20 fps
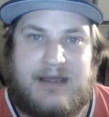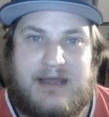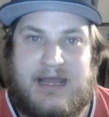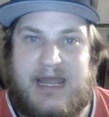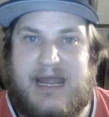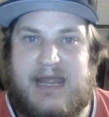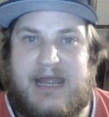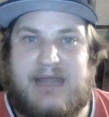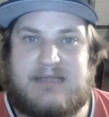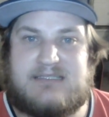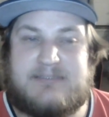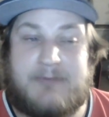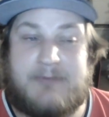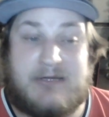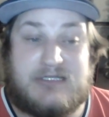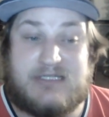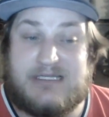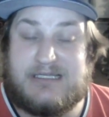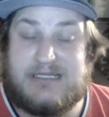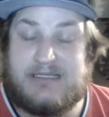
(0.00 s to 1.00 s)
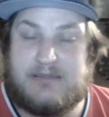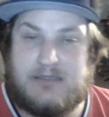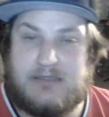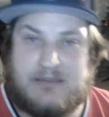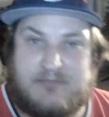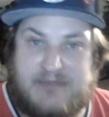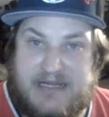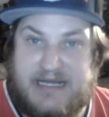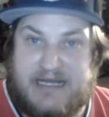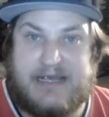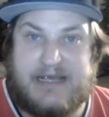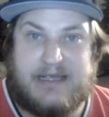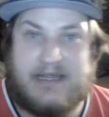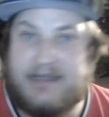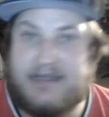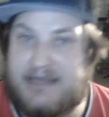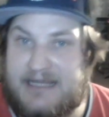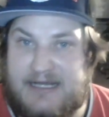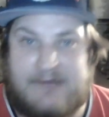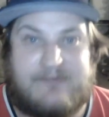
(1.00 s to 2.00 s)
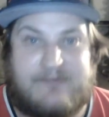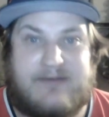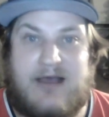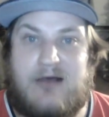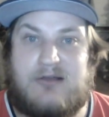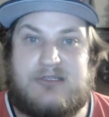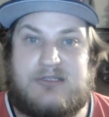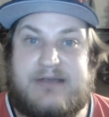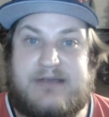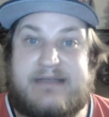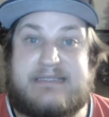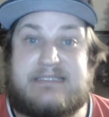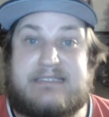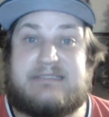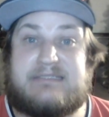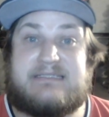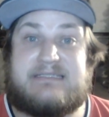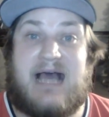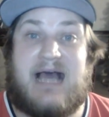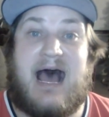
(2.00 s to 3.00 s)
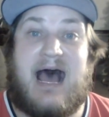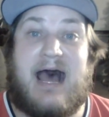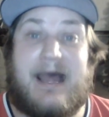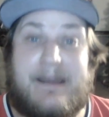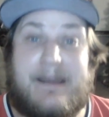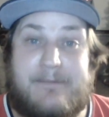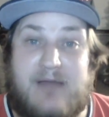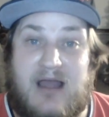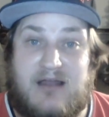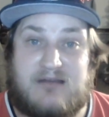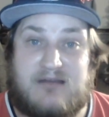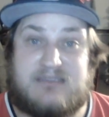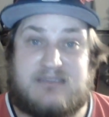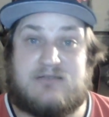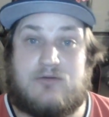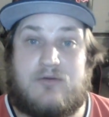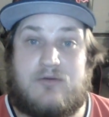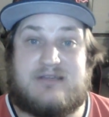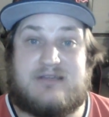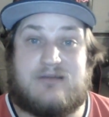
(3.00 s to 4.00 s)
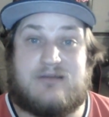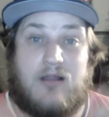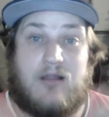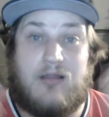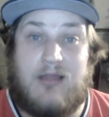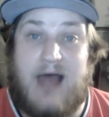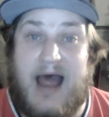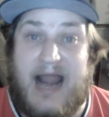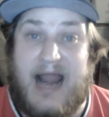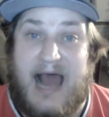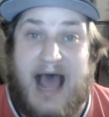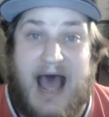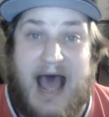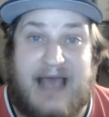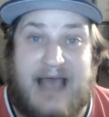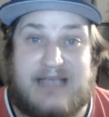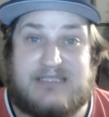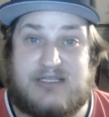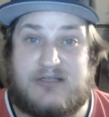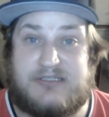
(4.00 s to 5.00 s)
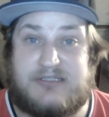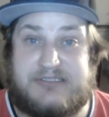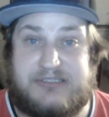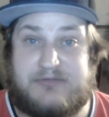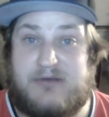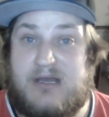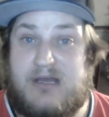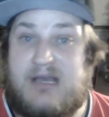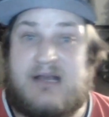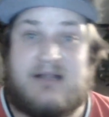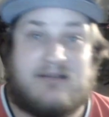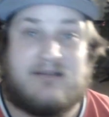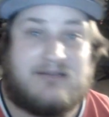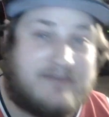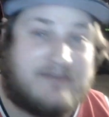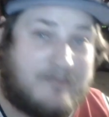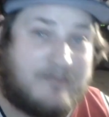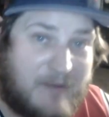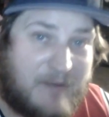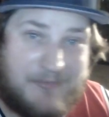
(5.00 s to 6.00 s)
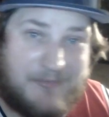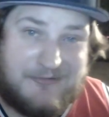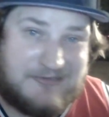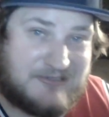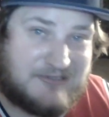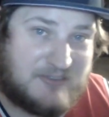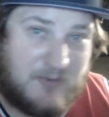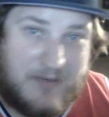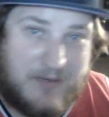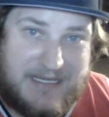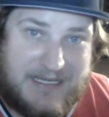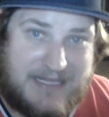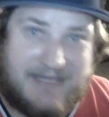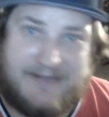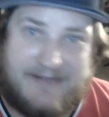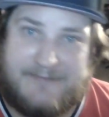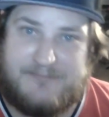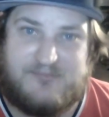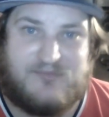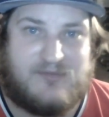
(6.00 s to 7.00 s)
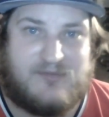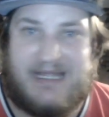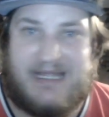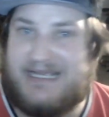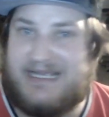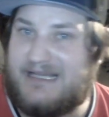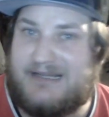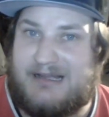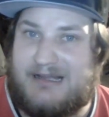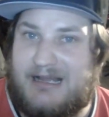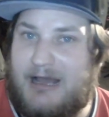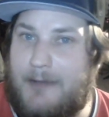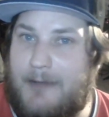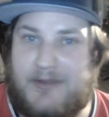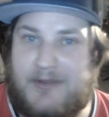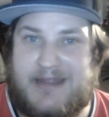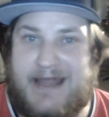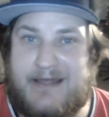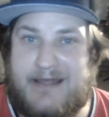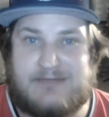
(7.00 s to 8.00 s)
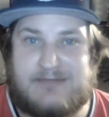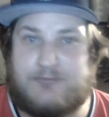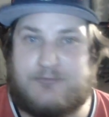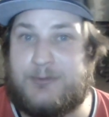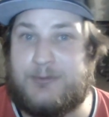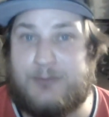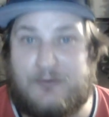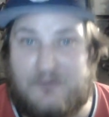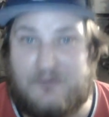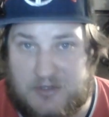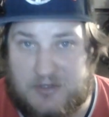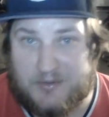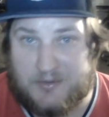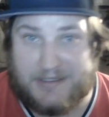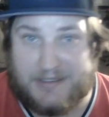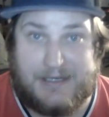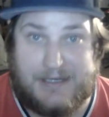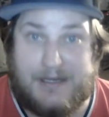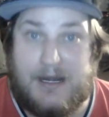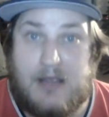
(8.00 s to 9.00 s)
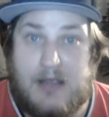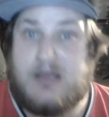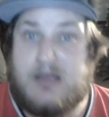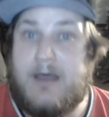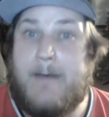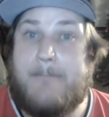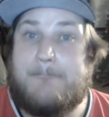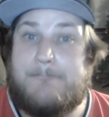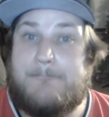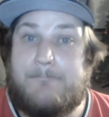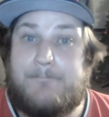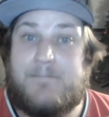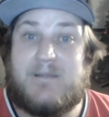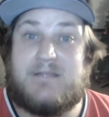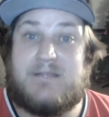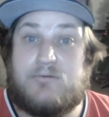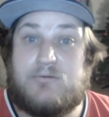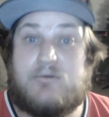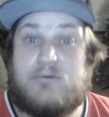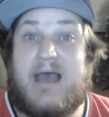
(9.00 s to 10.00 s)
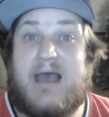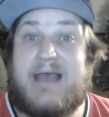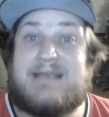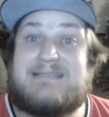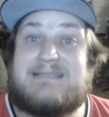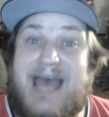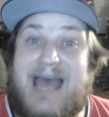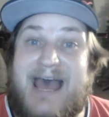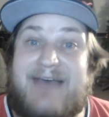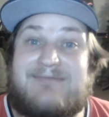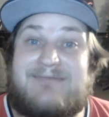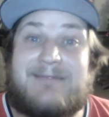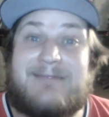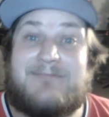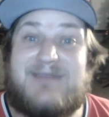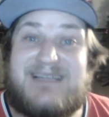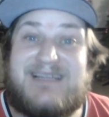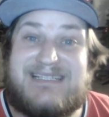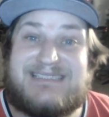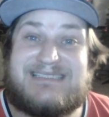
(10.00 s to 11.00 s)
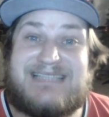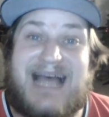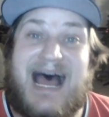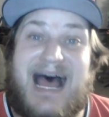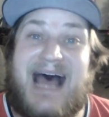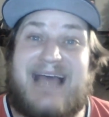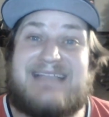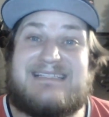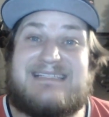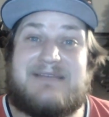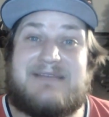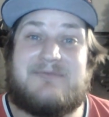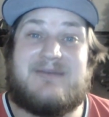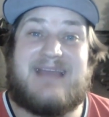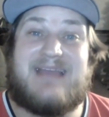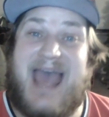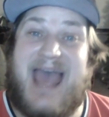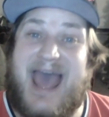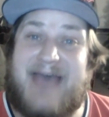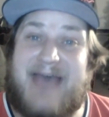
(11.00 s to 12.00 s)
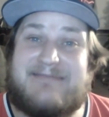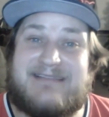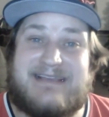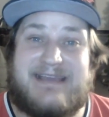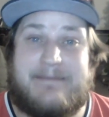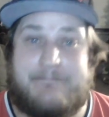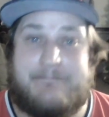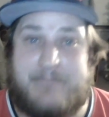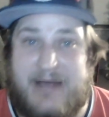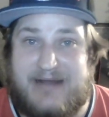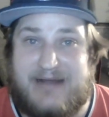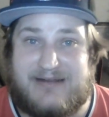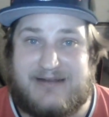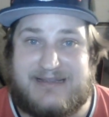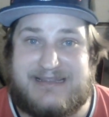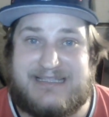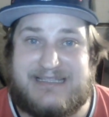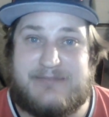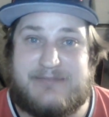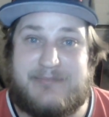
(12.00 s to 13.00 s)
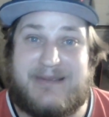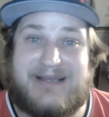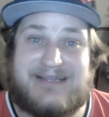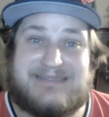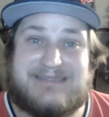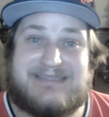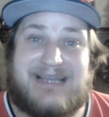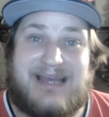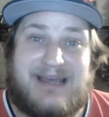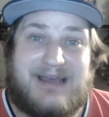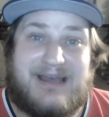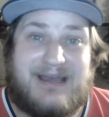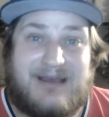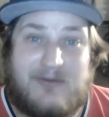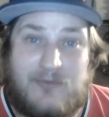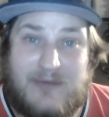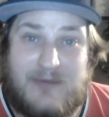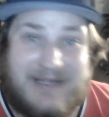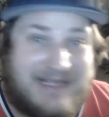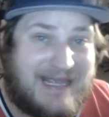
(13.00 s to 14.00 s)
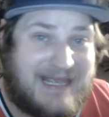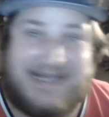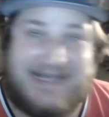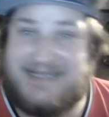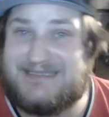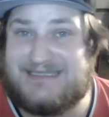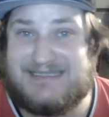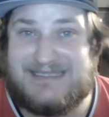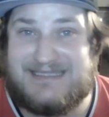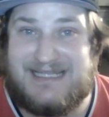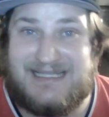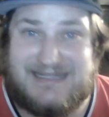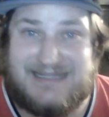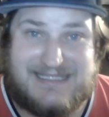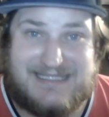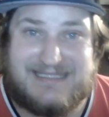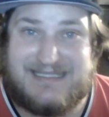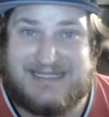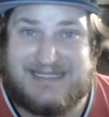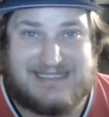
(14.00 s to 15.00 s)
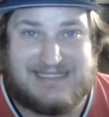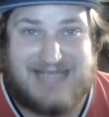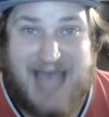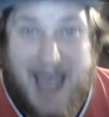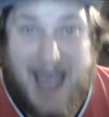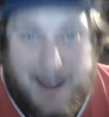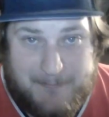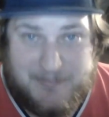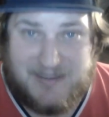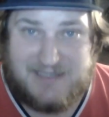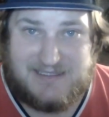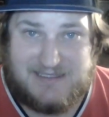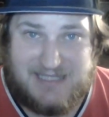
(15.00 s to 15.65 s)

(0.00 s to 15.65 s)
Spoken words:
And especially media in the NFL, you guys are in a high-powered situation. A lot of eyes on you. There's people tweeting, and I get a couple thousand people viewing it. But you guys have the biggest eyes, and we have to get better at this, because we can't just let these things happen